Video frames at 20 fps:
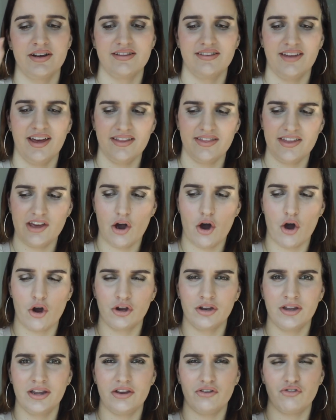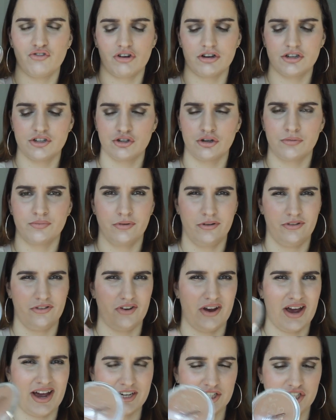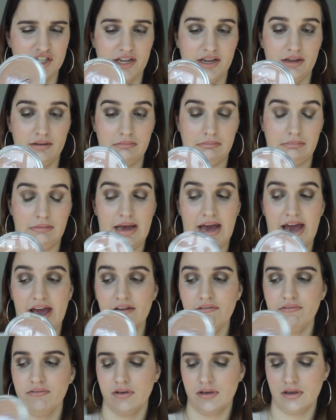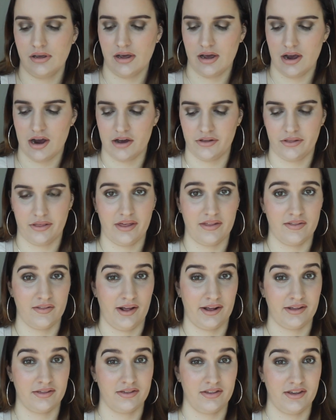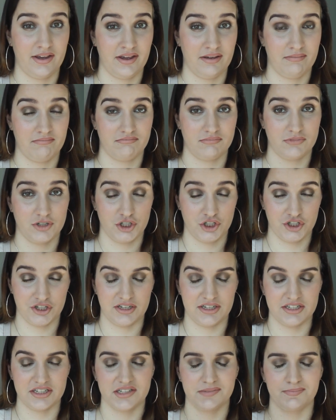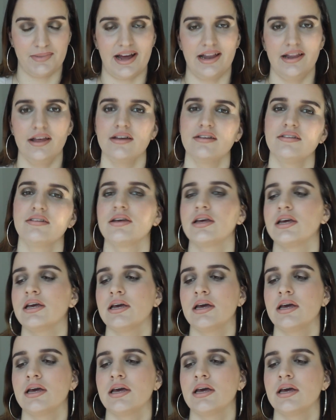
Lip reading: It's like the only drugstore bronzer I actually have, other than like the Australis palette,